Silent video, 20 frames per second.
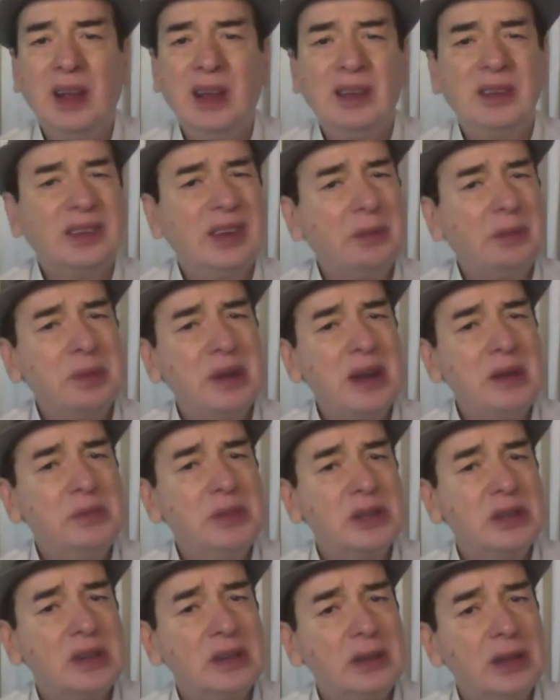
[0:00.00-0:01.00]
Sometimes
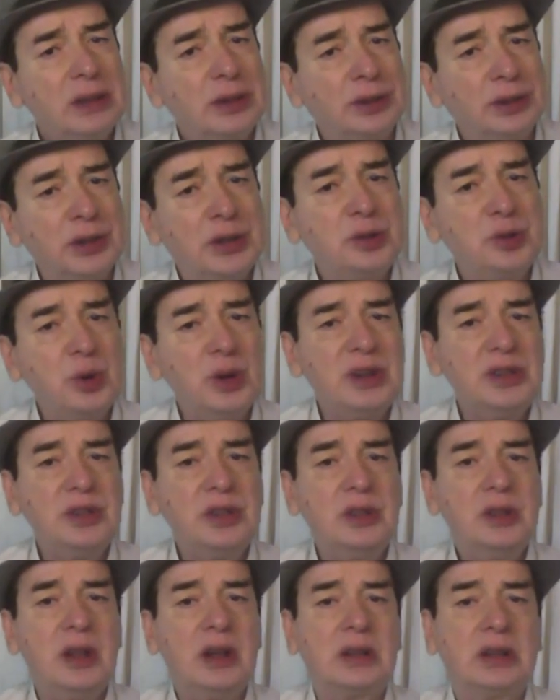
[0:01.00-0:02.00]
it is the
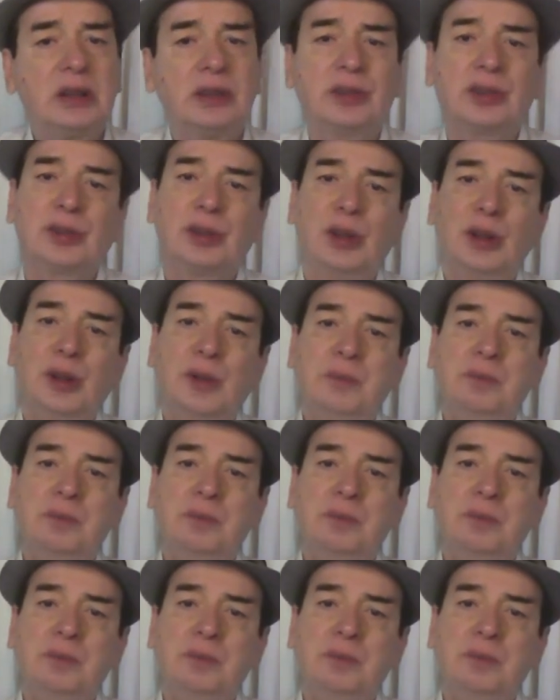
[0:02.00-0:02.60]
situation that is